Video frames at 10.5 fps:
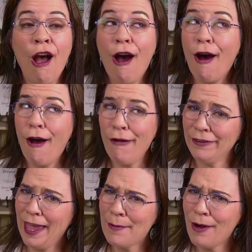Off
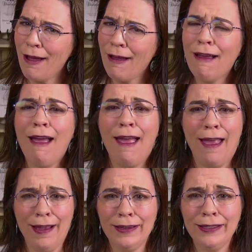camera,
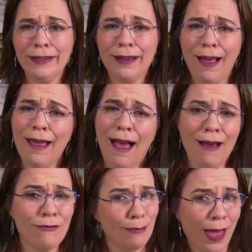Andy and I
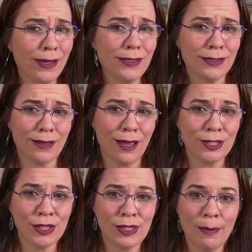have many
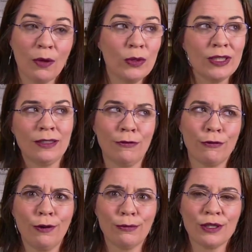discussions about
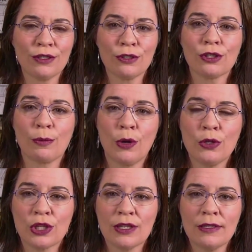different research
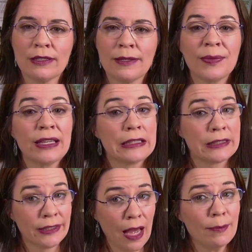approaches.
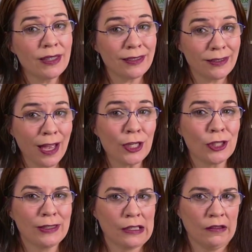Some
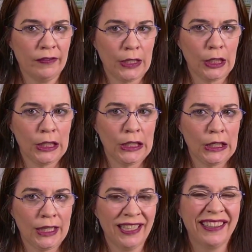discussions get very
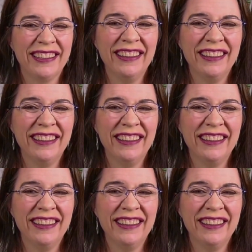heated.